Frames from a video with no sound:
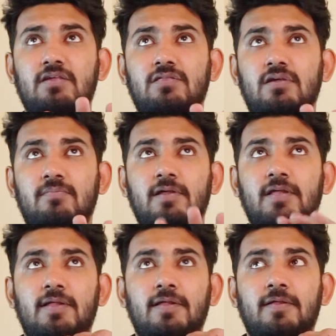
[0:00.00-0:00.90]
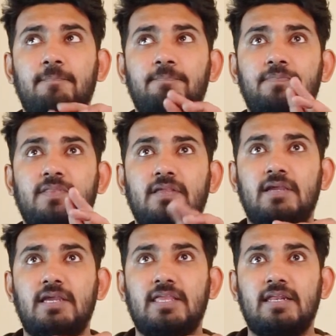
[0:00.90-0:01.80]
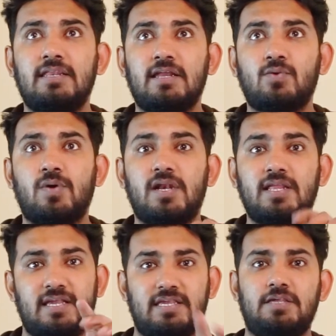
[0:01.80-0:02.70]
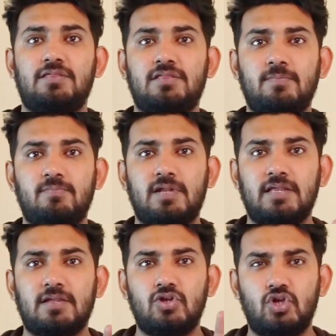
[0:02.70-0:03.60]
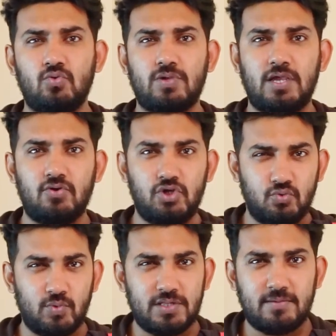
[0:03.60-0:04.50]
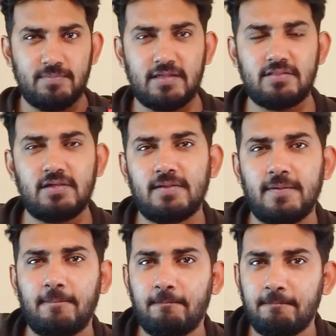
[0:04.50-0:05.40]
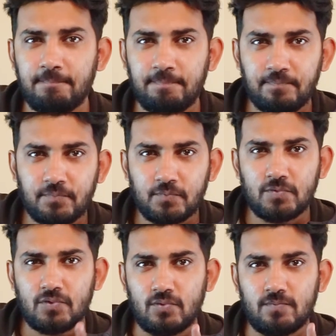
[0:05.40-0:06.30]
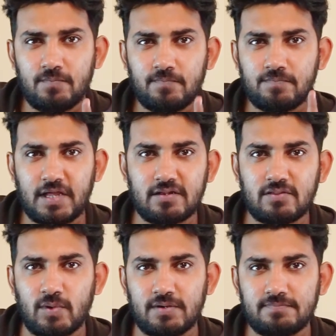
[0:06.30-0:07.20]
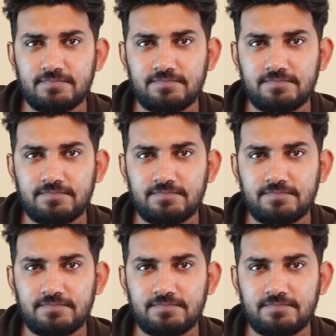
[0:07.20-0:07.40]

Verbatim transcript: a, like a SIM, he can get one like an eSIM like in UK or US I'm guessing so that's the one.